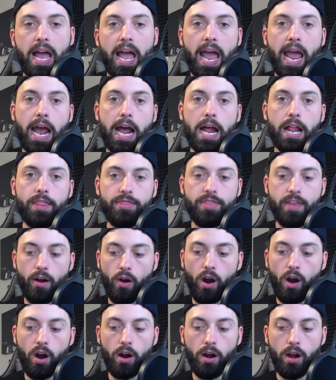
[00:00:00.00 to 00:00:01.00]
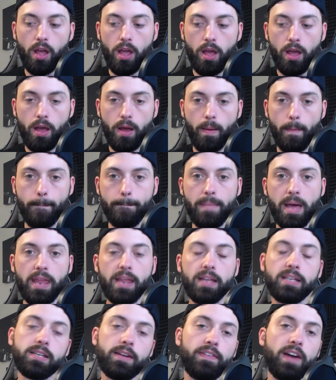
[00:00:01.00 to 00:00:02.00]
And there are
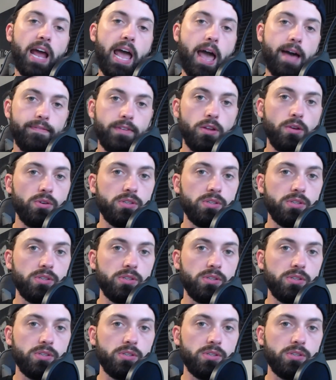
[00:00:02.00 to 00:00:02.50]
many different avenues